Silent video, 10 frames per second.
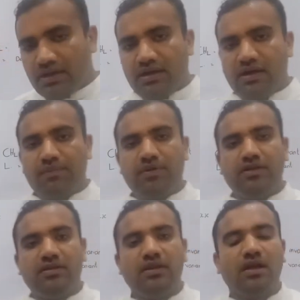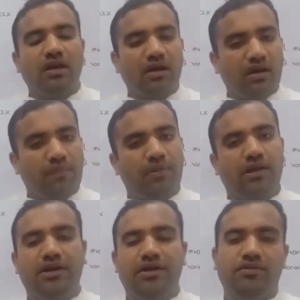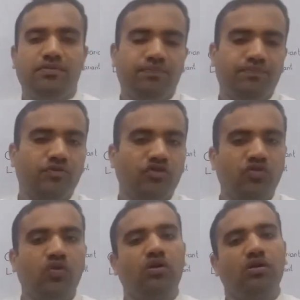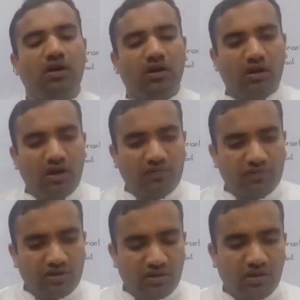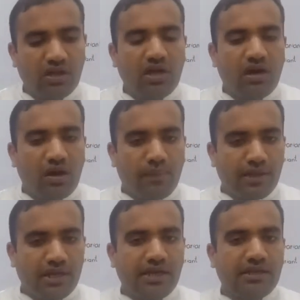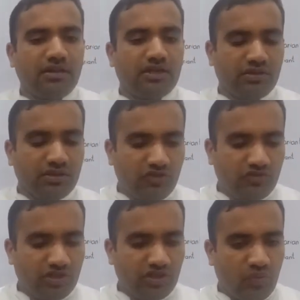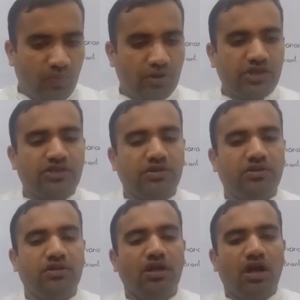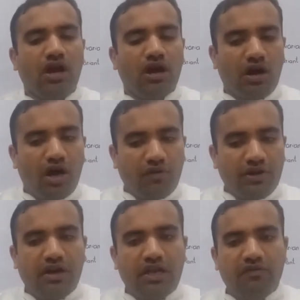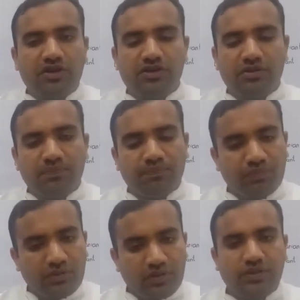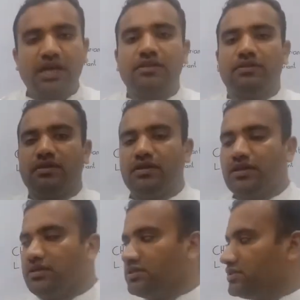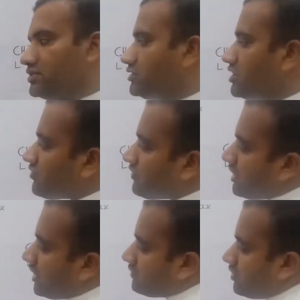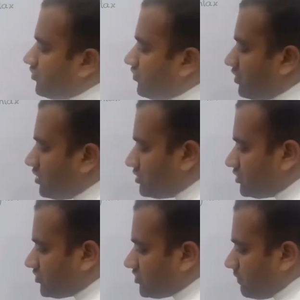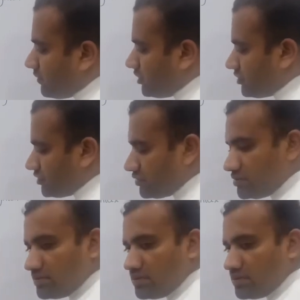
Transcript: have been applied. So, after applying the these three operations, our derivation, then just like this, splits.